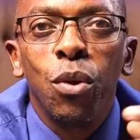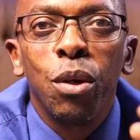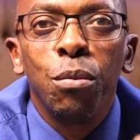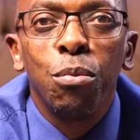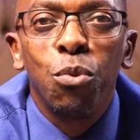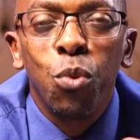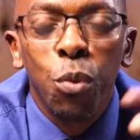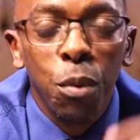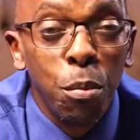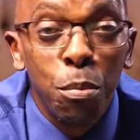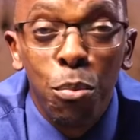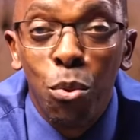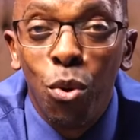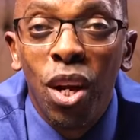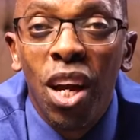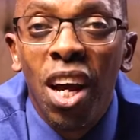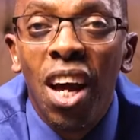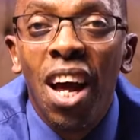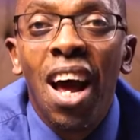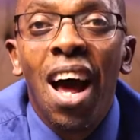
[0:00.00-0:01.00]
to a swimming
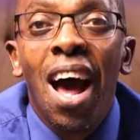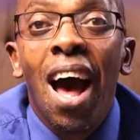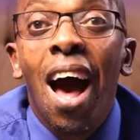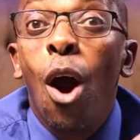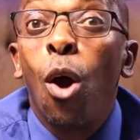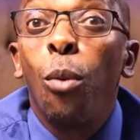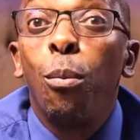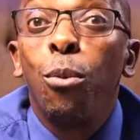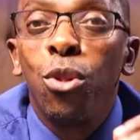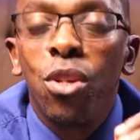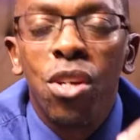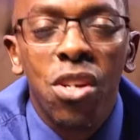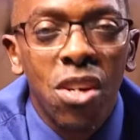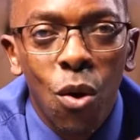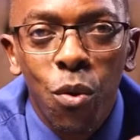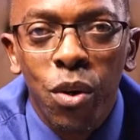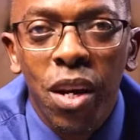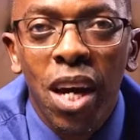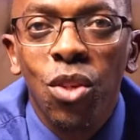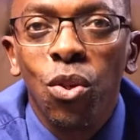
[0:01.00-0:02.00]
pool, I almost
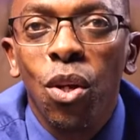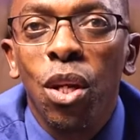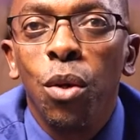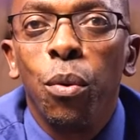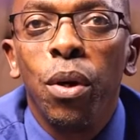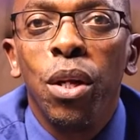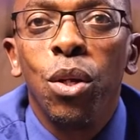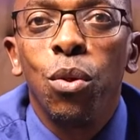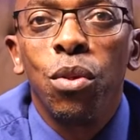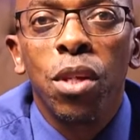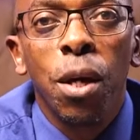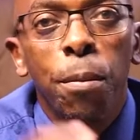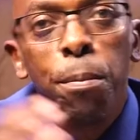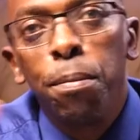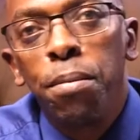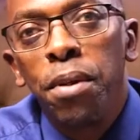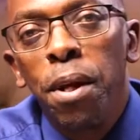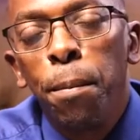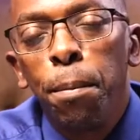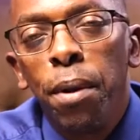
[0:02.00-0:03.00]
drowned. Actually, we went to some,
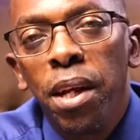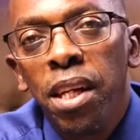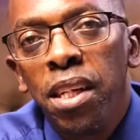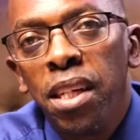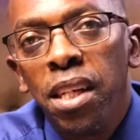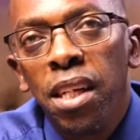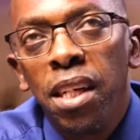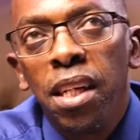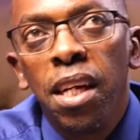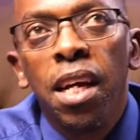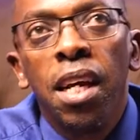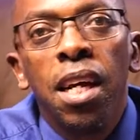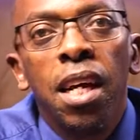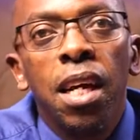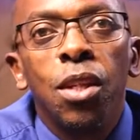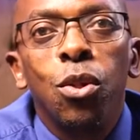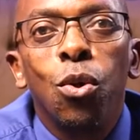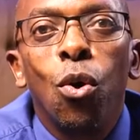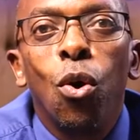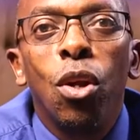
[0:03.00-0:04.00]
some place in,
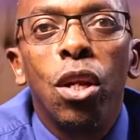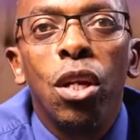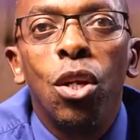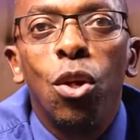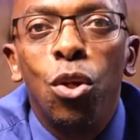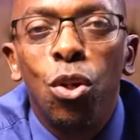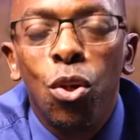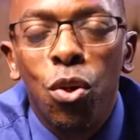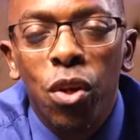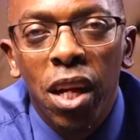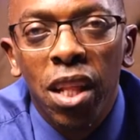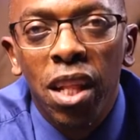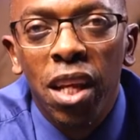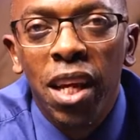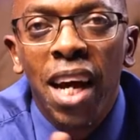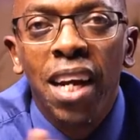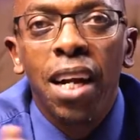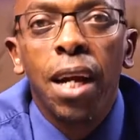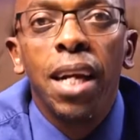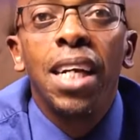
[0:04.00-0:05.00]
it's called Dandora. They
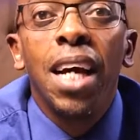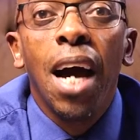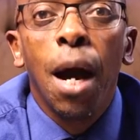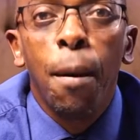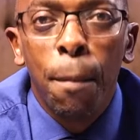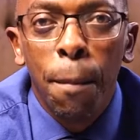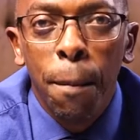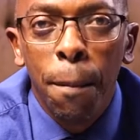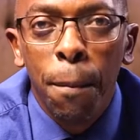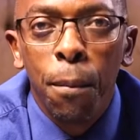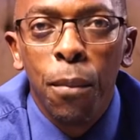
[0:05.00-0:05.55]
had a dam.